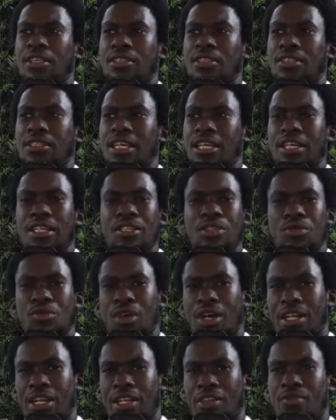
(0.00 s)
do
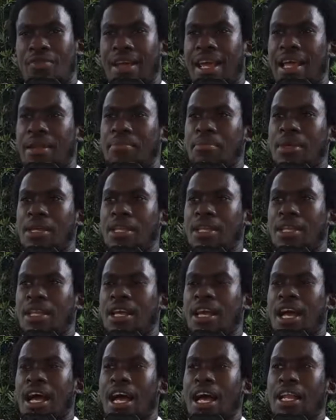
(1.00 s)
not eat red meat,
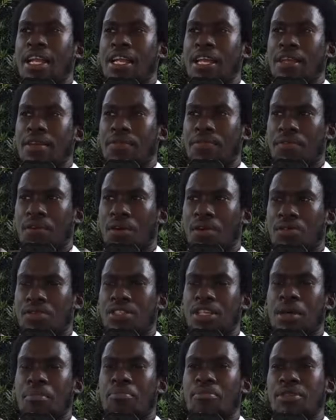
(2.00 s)
and they follow
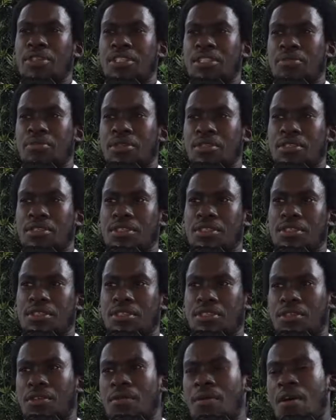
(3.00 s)
some principles.
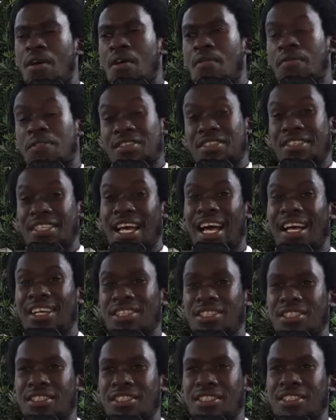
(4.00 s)
So for
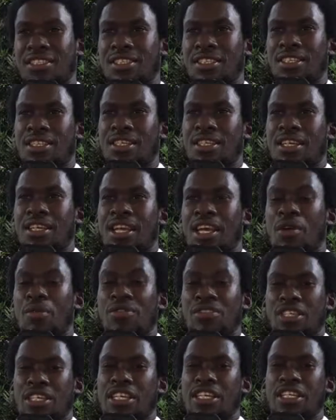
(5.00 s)
Sasha, it
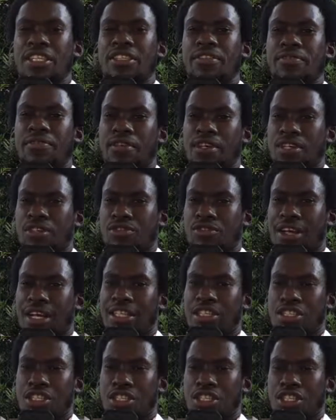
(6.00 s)
was easy for her to
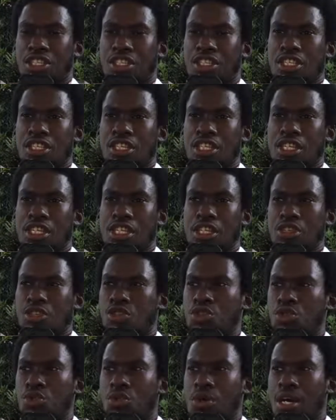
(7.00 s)
transition
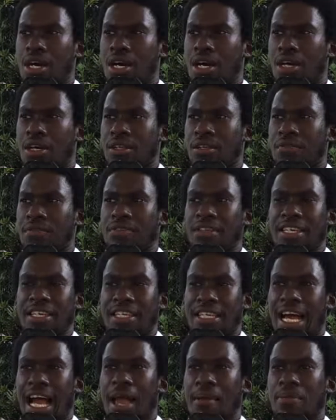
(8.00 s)
into the
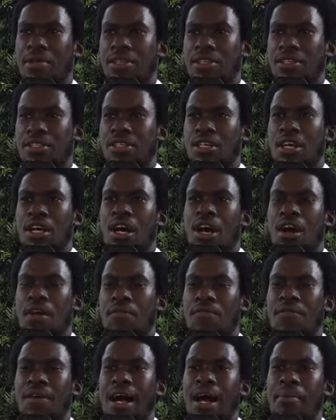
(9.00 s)
vegan diet because her
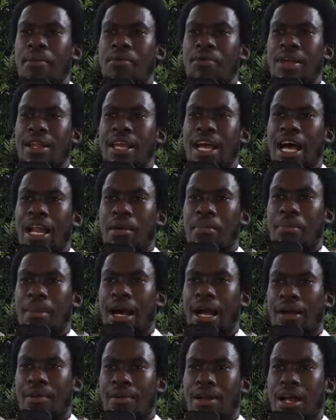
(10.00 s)
family already had a
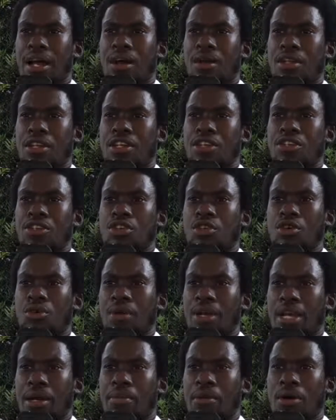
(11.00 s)
background in
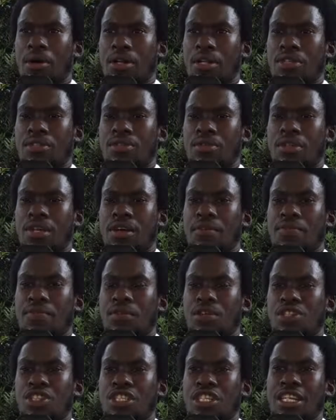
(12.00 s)
knowing about it. So
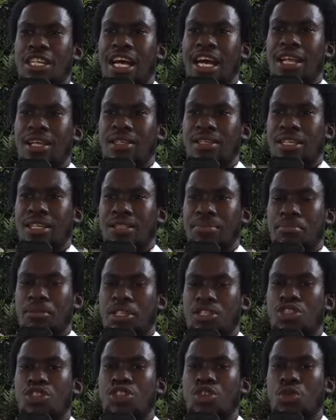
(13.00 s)
therefore, she didn't have as
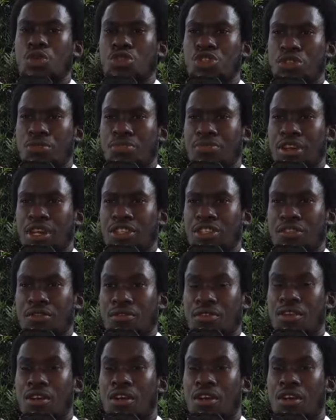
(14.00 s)
much social pressure